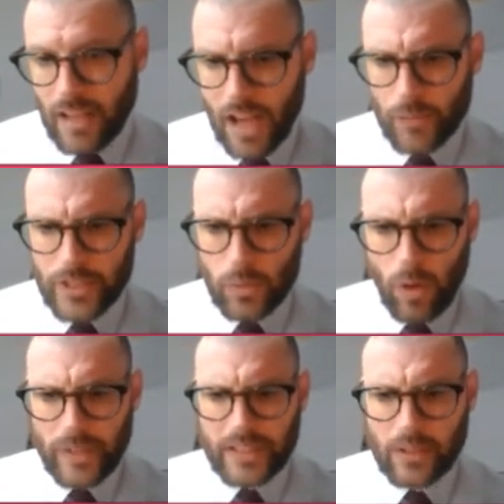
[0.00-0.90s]
We do 1
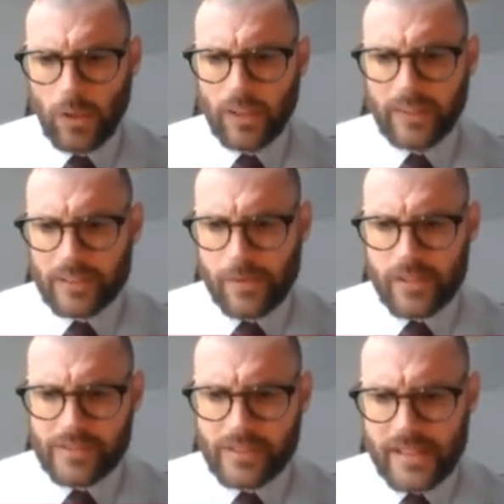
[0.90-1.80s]
week of work
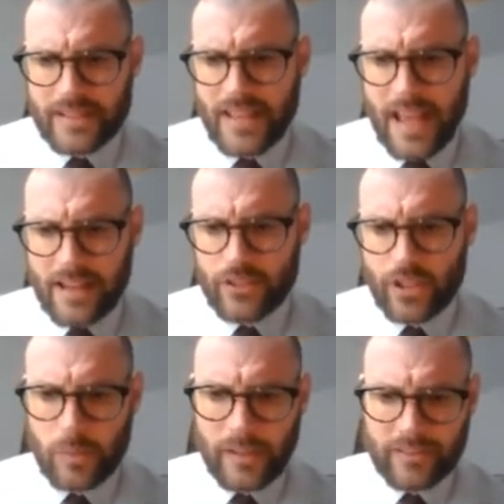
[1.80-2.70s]
experience in year 10, 2
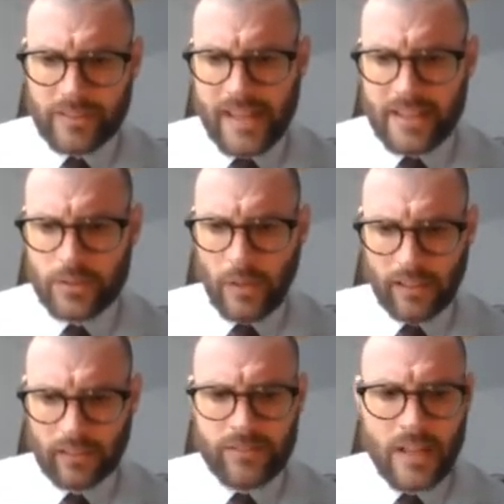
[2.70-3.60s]
weeks in year
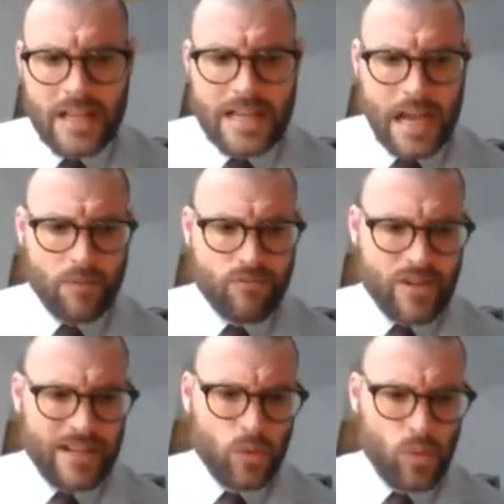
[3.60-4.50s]
12, and we
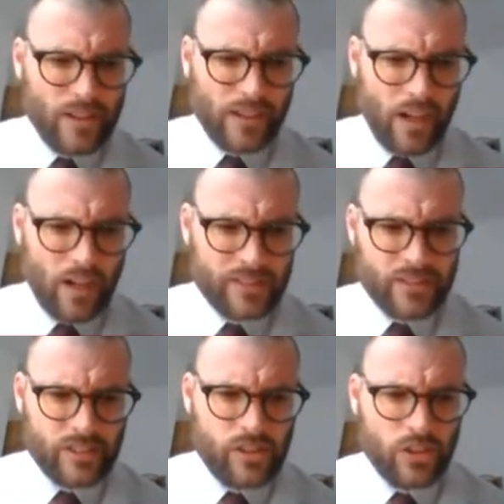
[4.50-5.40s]
really do work hard to
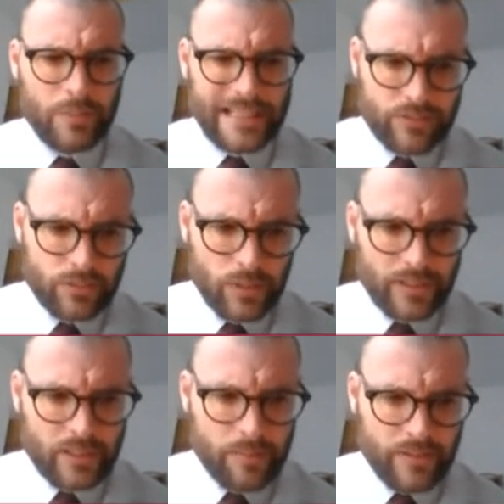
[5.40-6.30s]
secure meaningful work
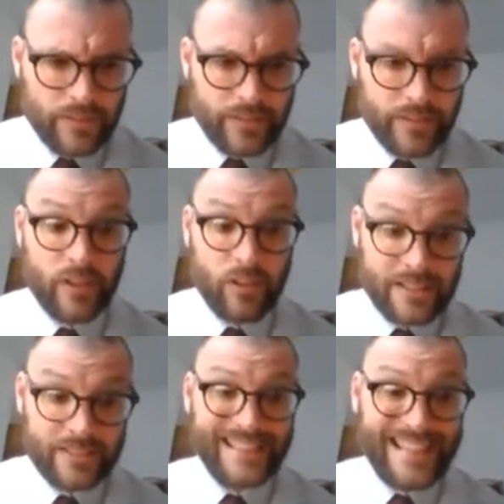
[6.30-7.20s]
experiences that are
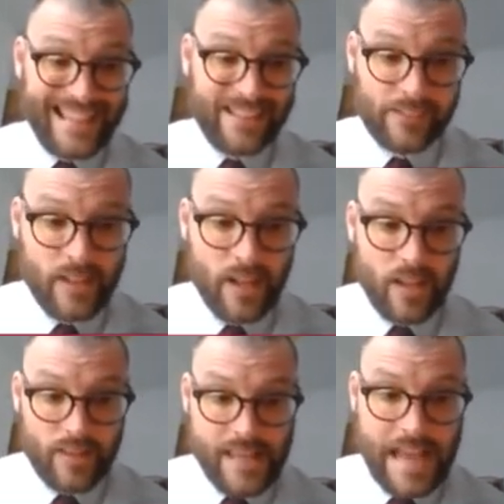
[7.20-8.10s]
actually in
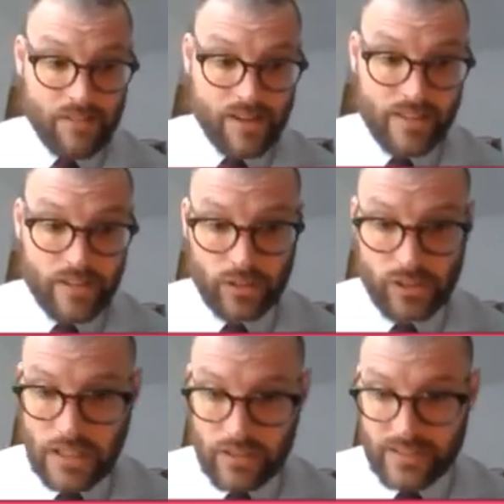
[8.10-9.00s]
the area that your
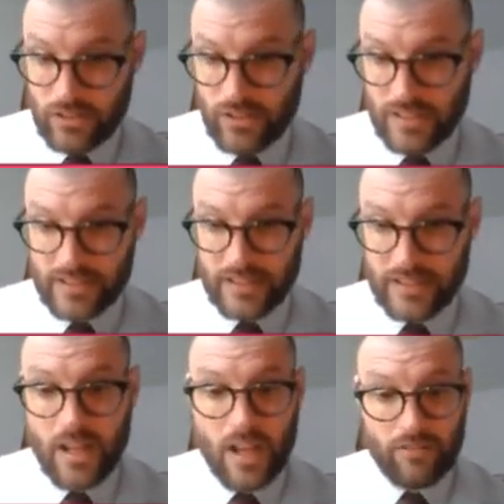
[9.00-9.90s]
child is interested in.
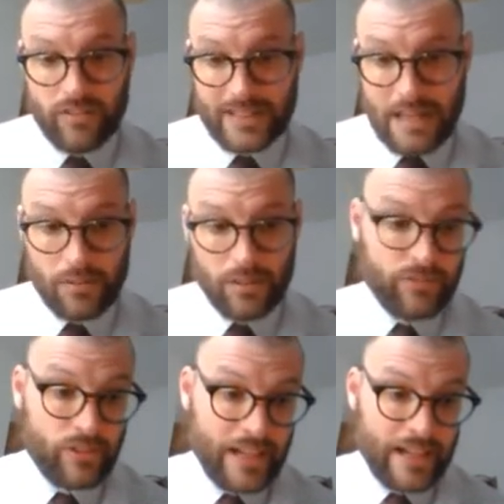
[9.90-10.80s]
For example,
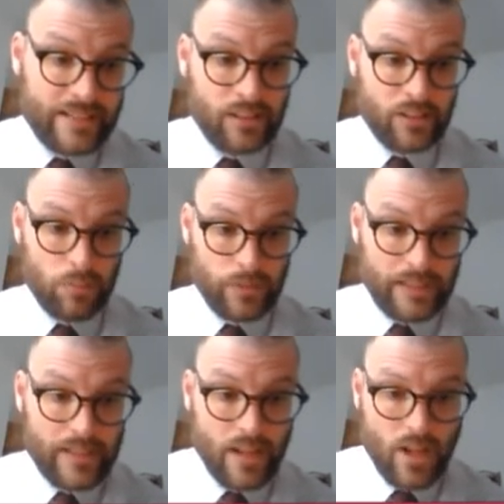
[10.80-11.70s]
for an IT company
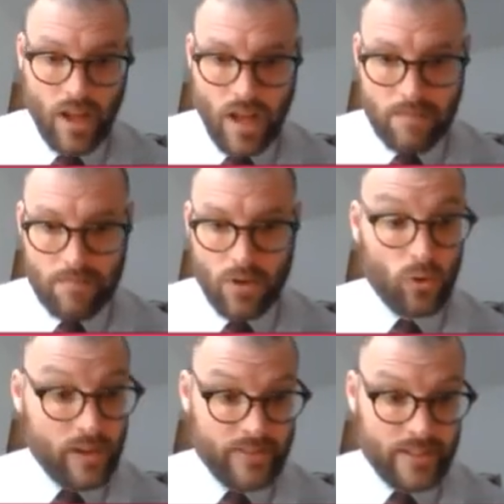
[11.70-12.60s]
or
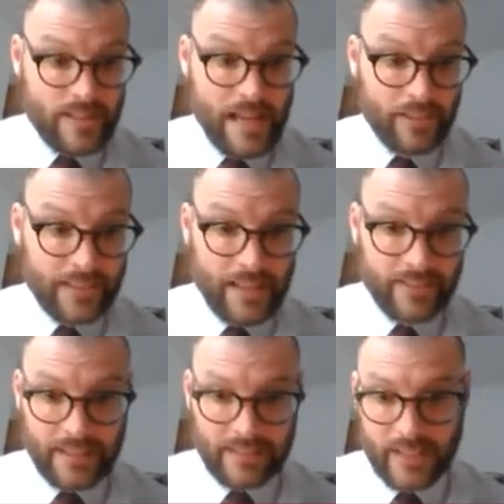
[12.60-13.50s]
even in the healthcare
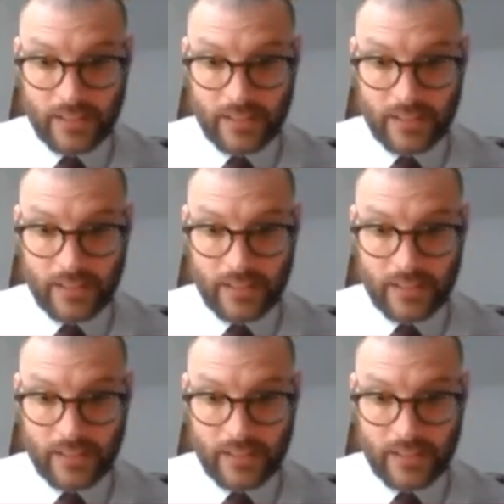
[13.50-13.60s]
sector.